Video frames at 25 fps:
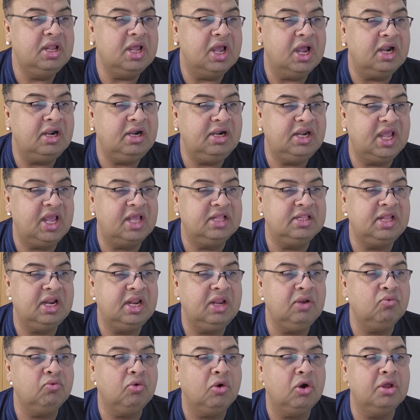
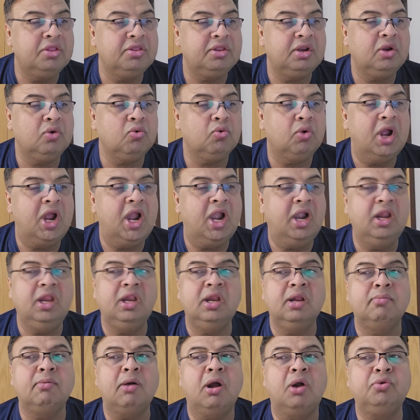untethering was required
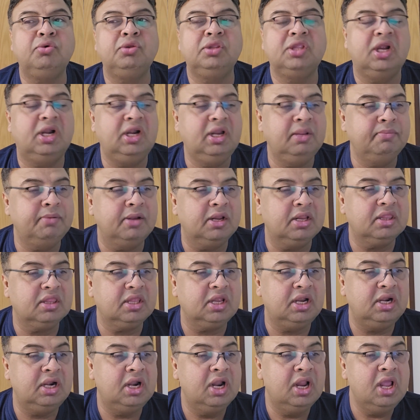in about
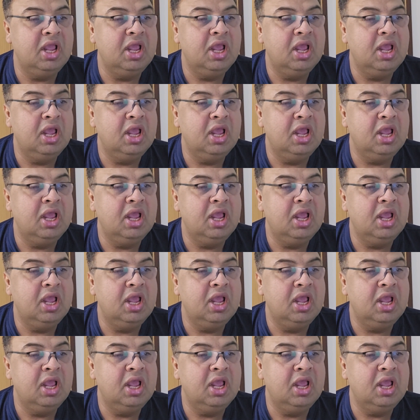30%